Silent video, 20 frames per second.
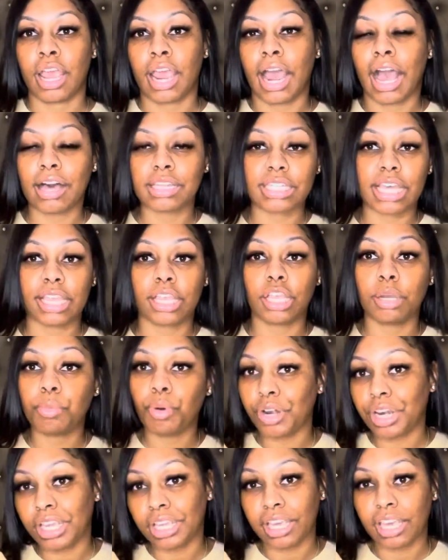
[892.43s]
I was like, good
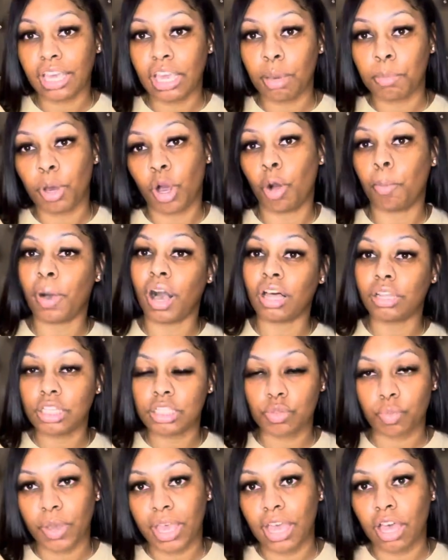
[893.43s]
morning, Kim. Hope all
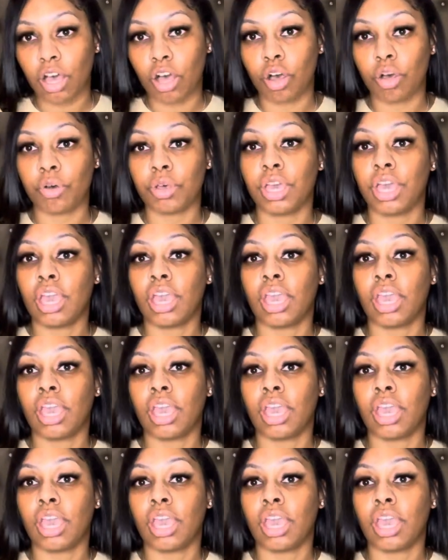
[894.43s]
is well.